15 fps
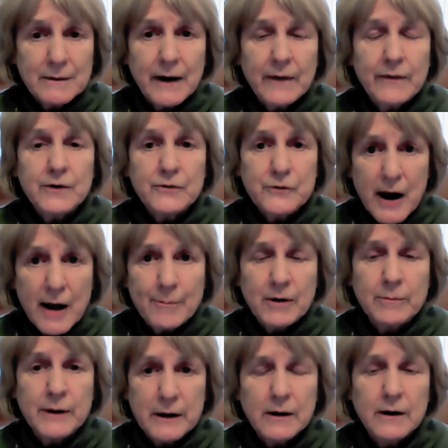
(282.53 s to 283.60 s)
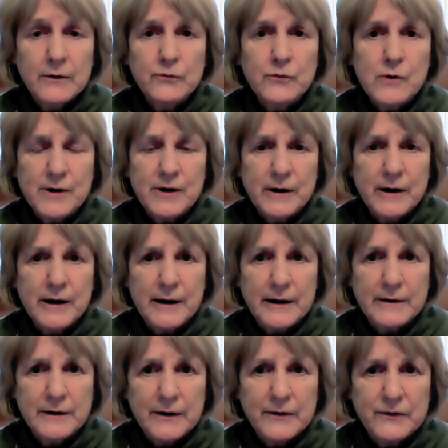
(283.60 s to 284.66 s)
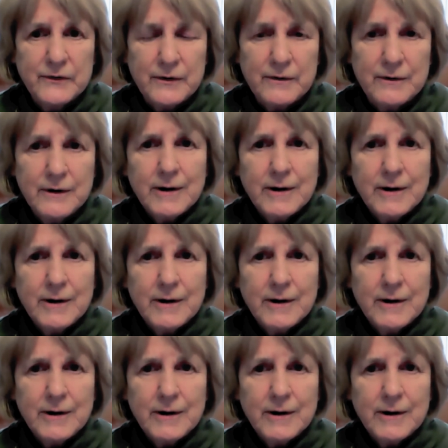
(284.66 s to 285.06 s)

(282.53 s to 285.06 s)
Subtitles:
and they're dropping because women are getting tested.